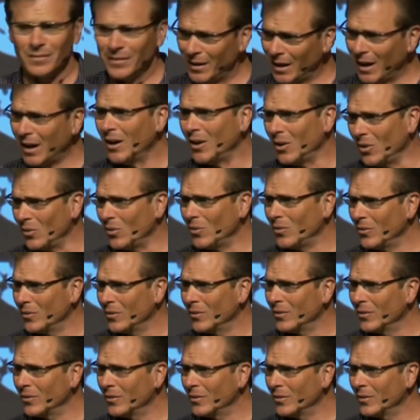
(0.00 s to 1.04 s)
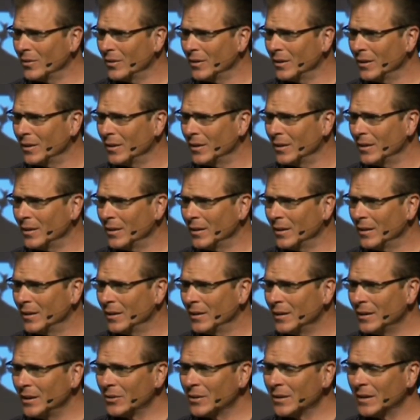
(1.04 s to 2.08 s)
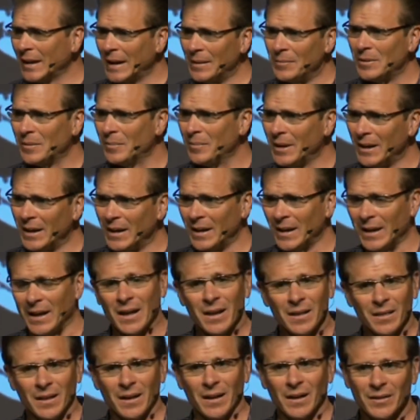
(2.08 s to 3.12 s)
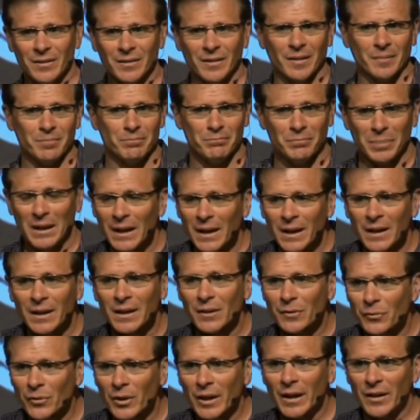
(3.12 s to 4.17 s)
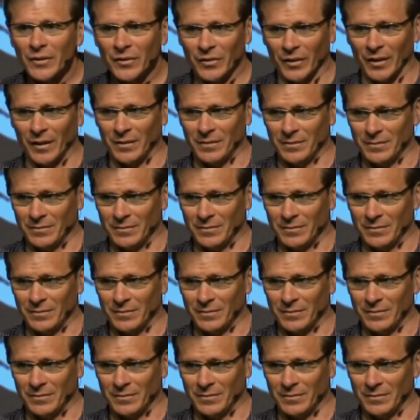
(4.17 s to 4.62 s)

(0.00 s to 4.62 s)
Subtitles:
No? You claim to be an atheist, a beacon of reason.